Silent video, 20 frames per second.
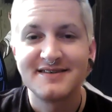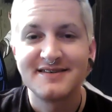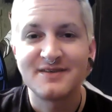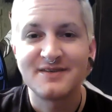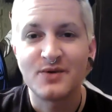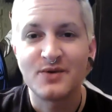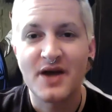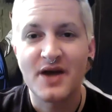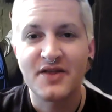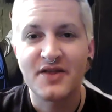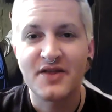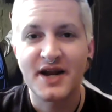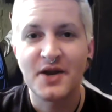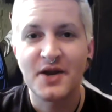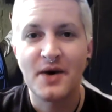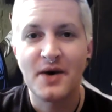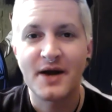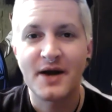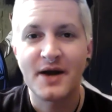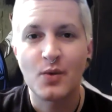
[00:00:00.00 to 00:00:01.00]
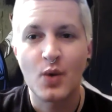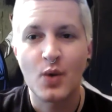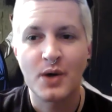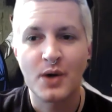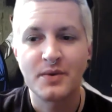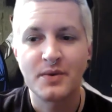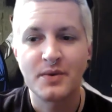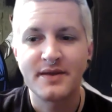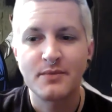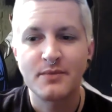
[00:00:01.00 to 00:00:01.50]
So now that I know how to
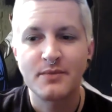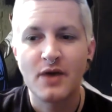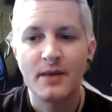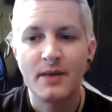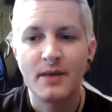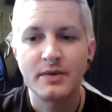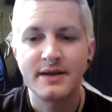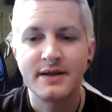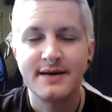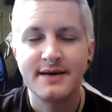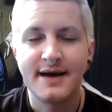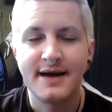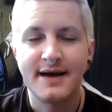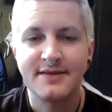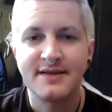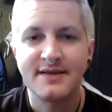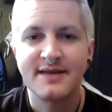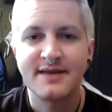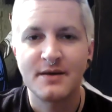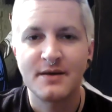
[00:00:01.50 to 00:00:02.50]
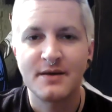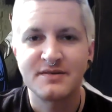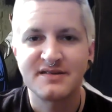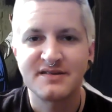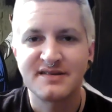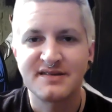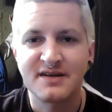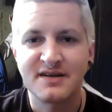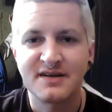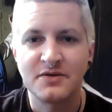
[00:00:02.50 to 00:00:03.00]
work with him properly, I think that was
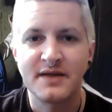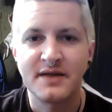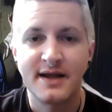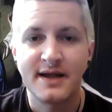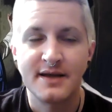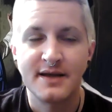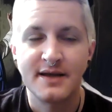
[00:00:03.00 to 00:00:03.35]
the signal that I,